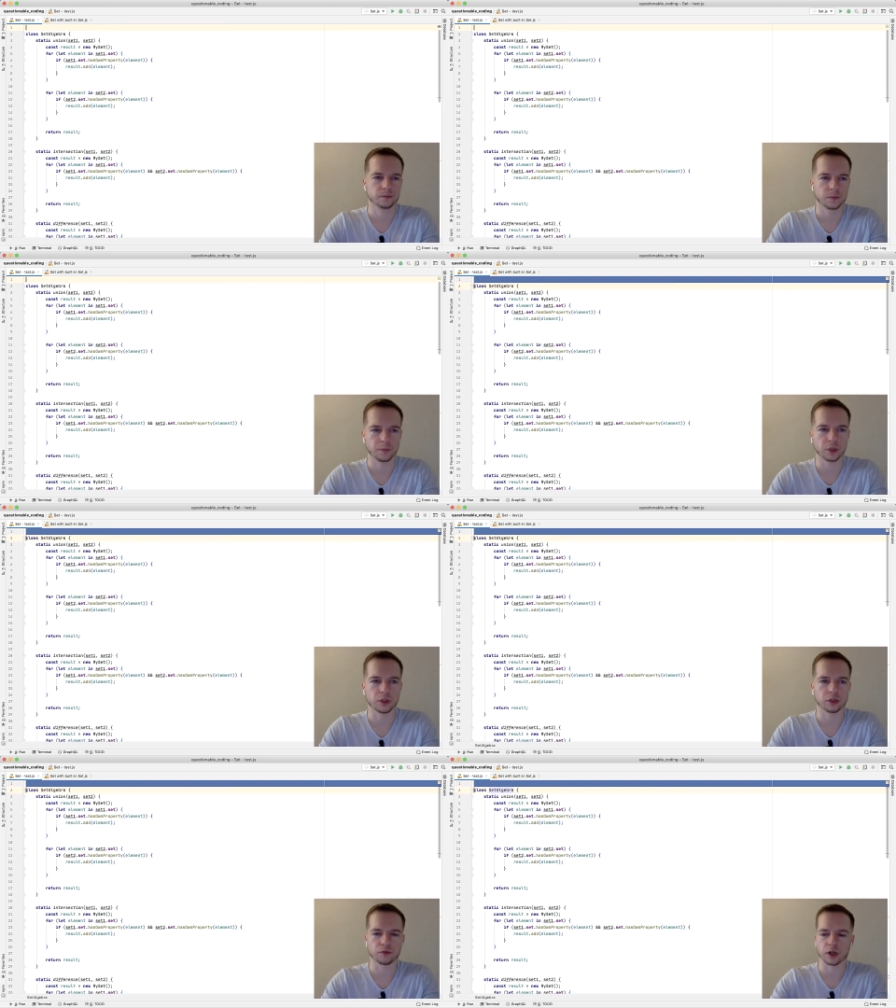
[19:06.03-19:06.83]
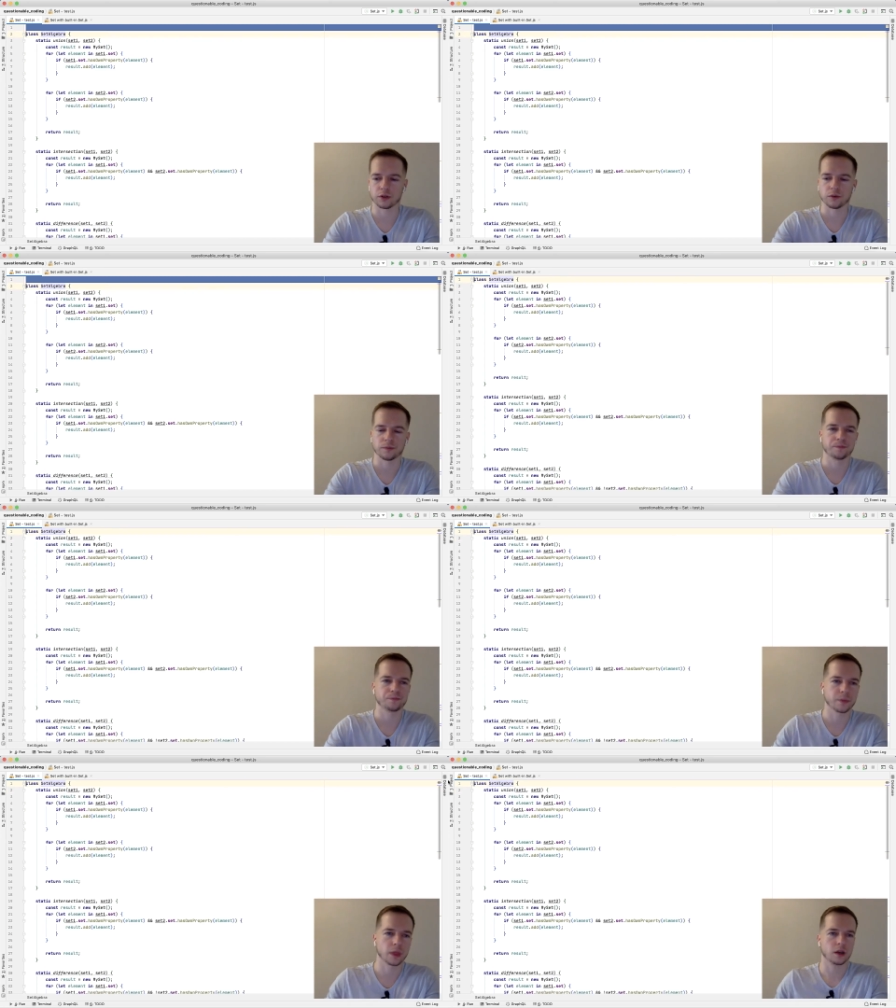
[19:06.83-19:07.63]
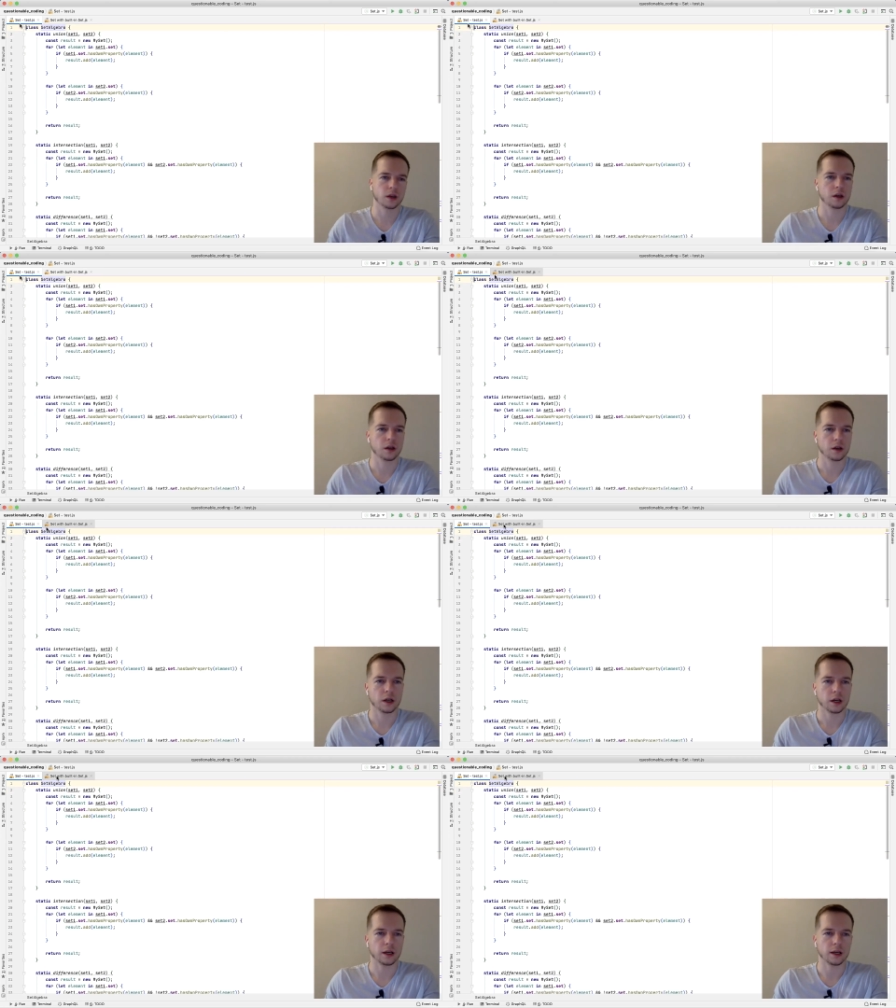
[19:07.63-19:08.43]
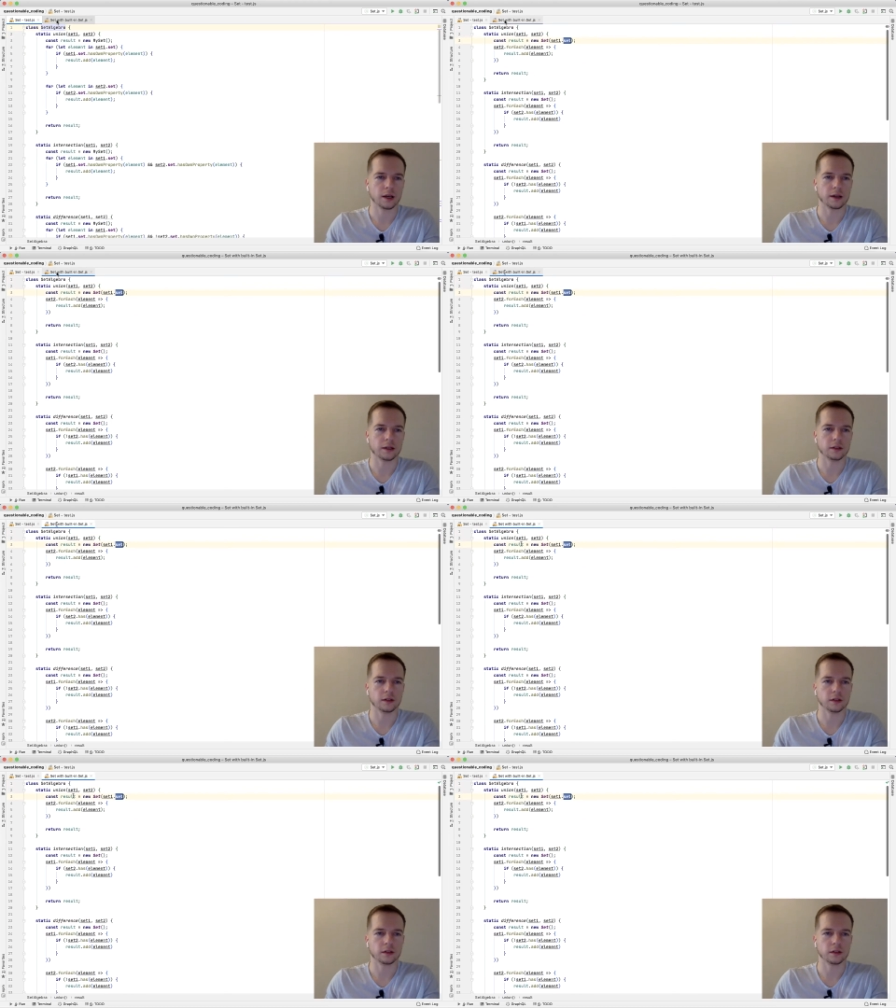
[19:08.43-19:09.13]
built-in structure. And